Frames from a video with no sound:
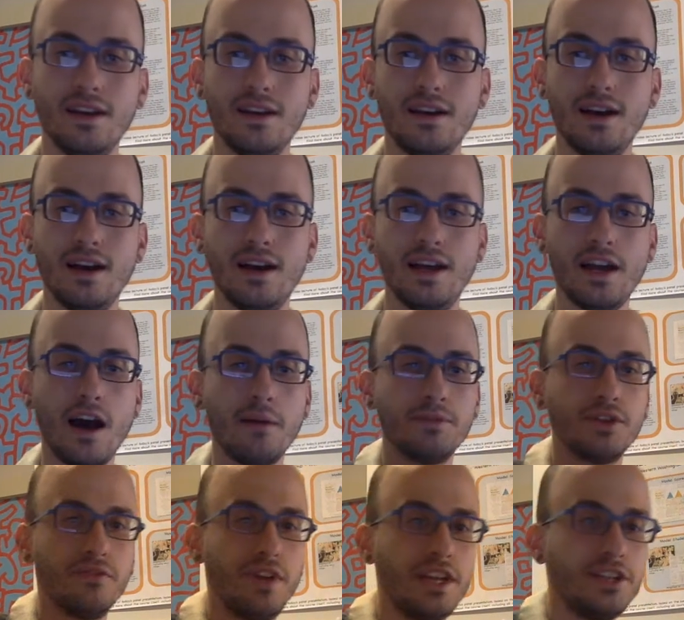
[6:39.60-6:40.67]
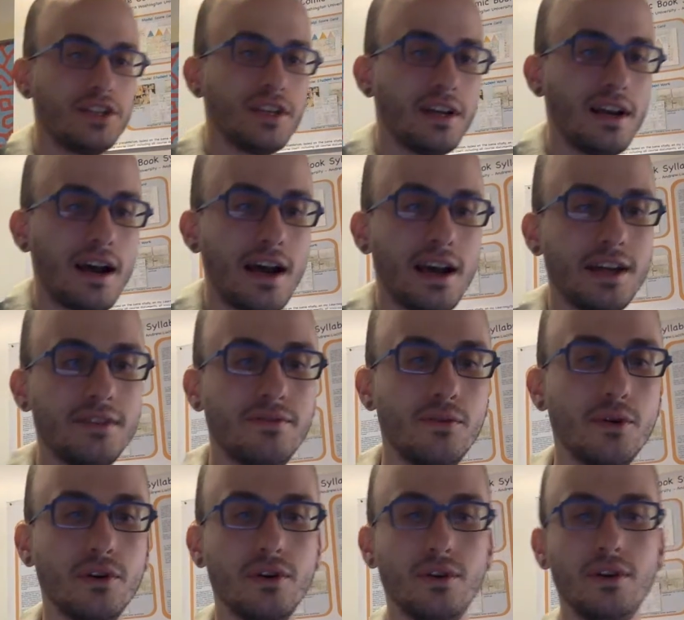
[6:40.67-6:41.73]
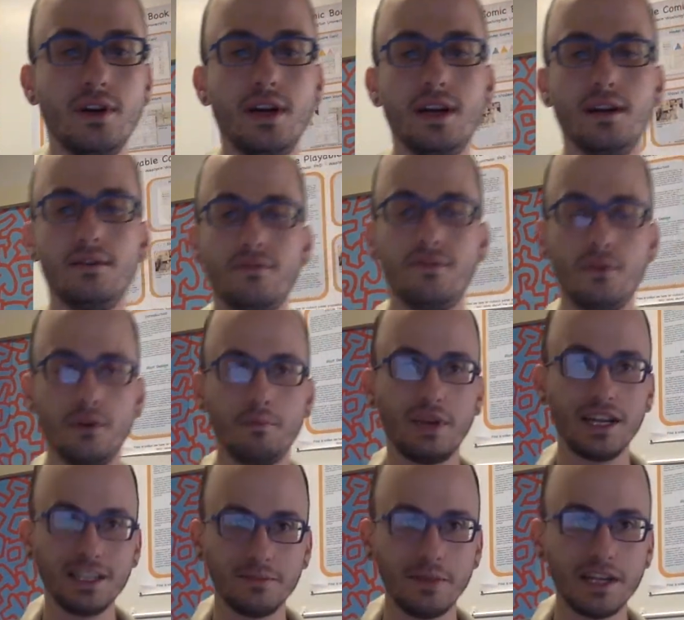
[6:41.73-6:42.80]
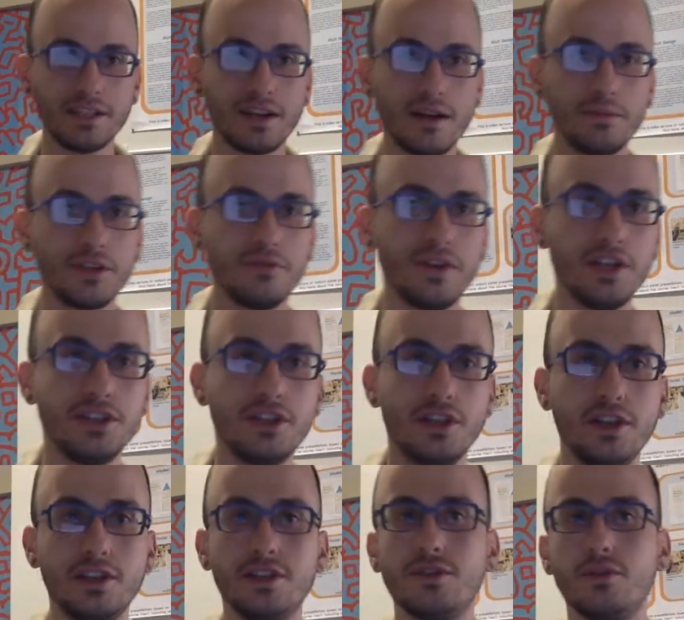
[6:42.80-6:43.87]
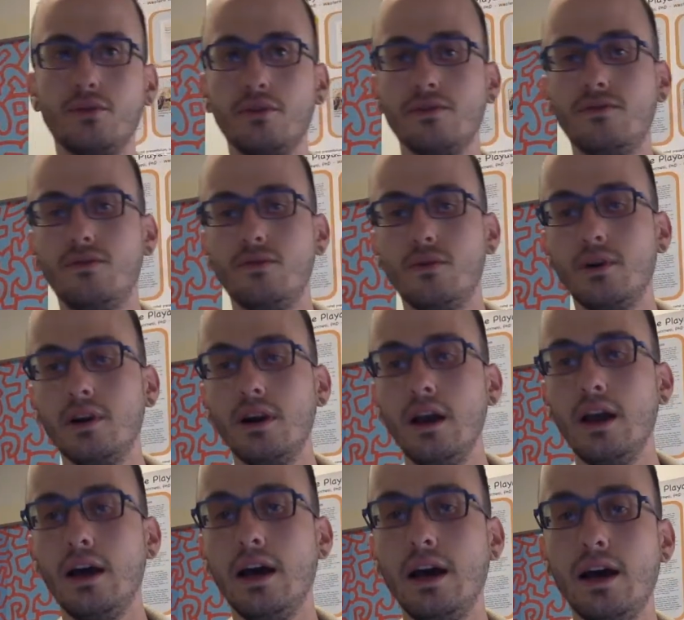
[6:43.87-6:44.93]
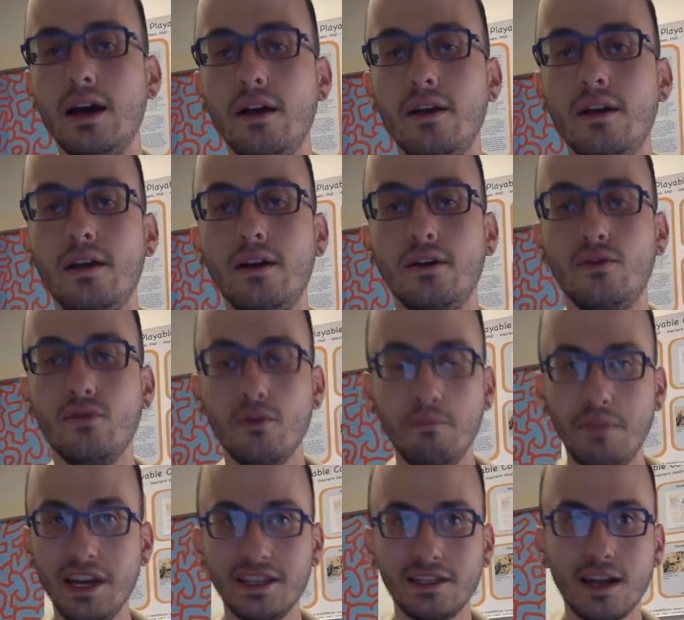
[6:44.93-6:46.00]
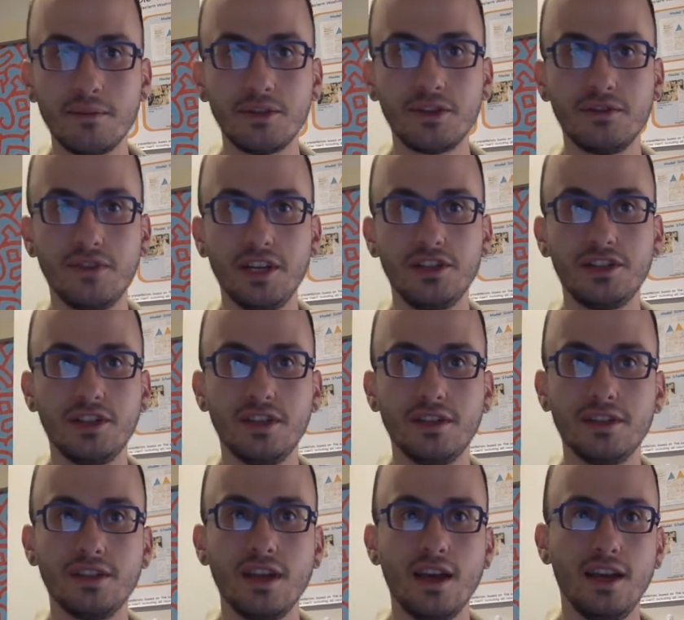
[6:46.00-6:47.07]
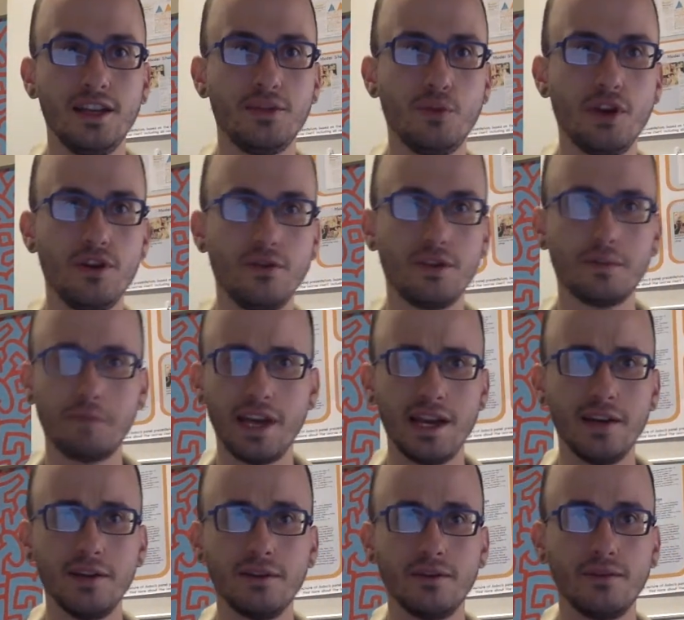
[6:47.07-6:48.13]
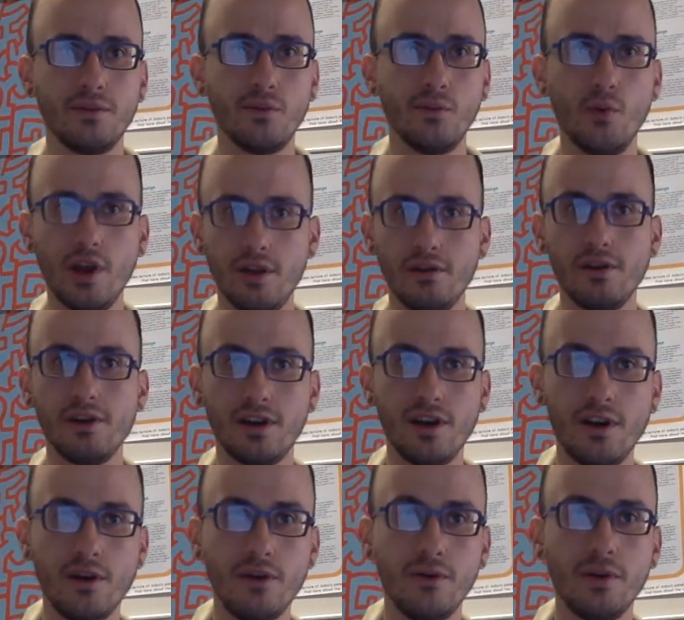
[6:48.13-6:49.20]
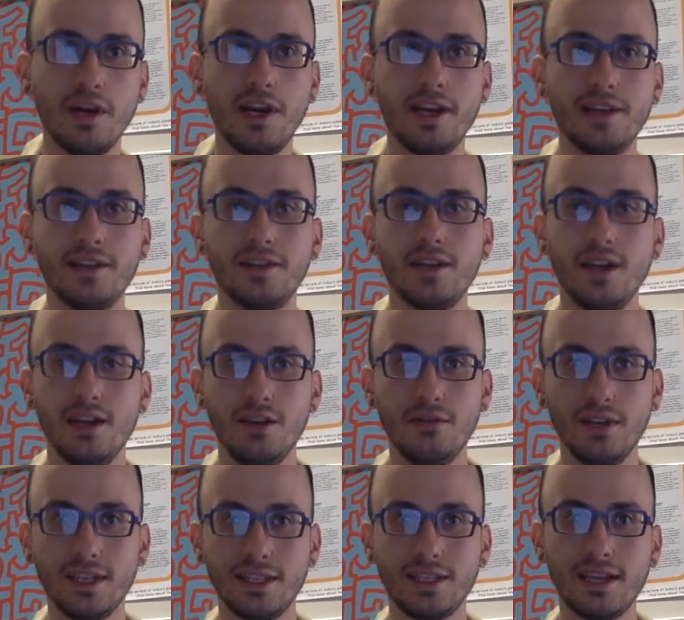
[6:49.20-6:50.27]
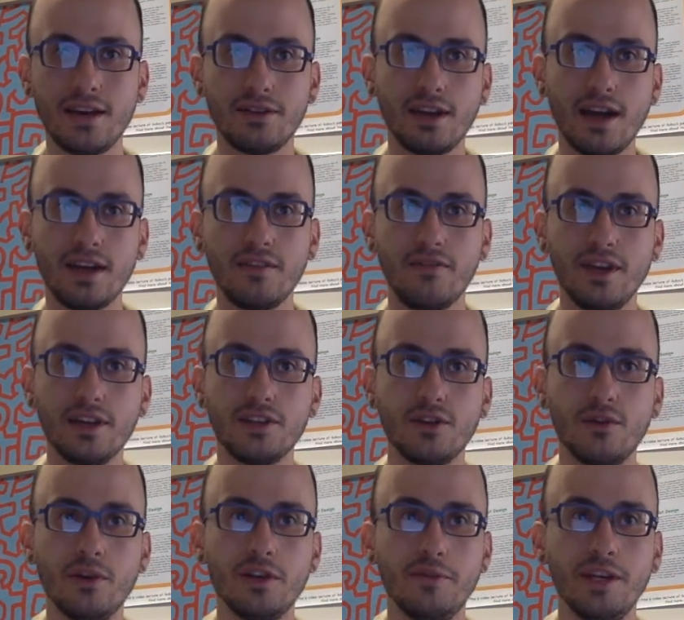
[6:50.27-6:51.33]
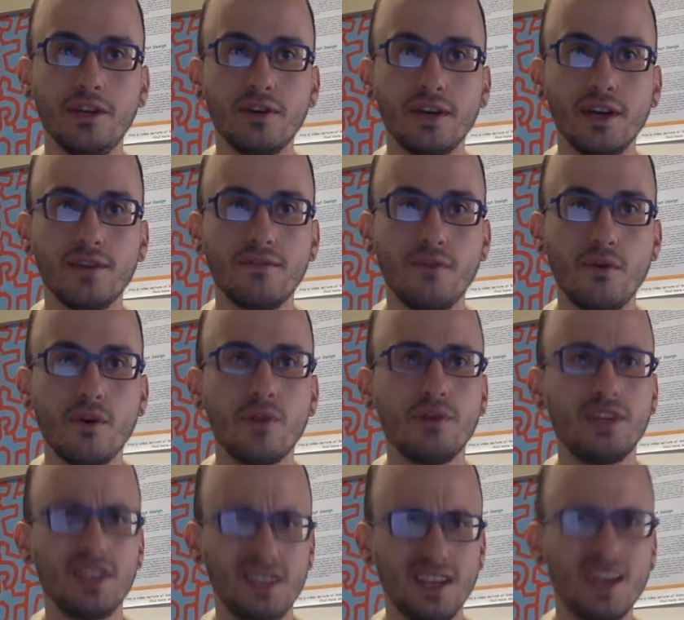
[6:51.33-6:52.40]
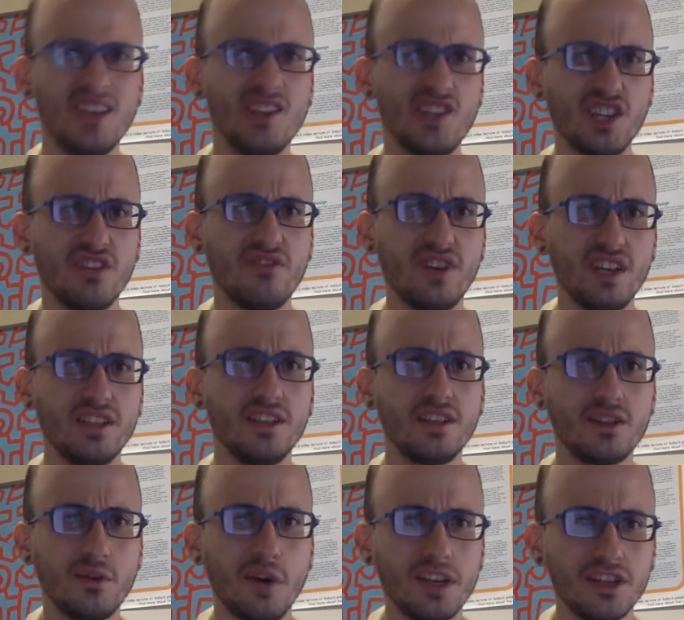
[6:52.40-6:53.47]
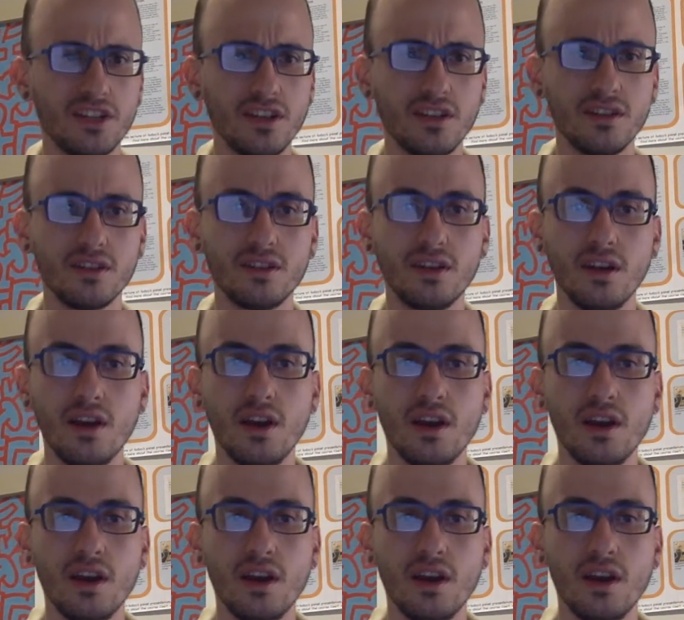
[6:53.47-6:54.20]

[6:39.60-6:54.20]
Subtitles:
observation guide for place-based observations or for group-based observations. It's where you explain where you're going to go and you list out the kind of things you're going to be looking for, which is again usually phrased as questions.